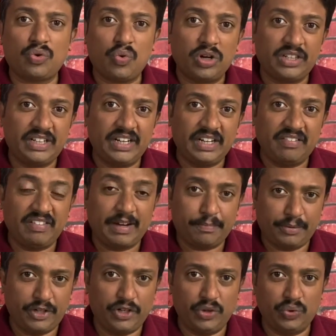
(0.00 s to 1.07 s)
quantitative
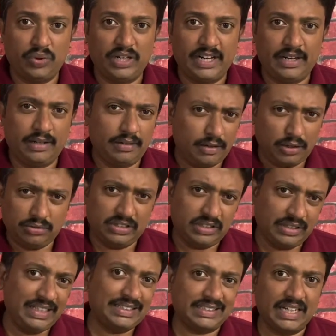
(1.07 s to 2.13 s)
aptitude and
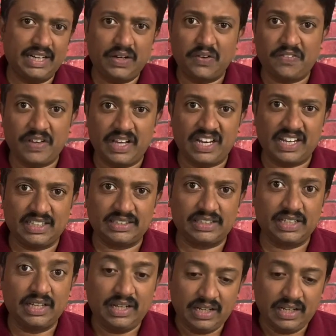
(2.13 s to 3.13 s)
these kind of areas.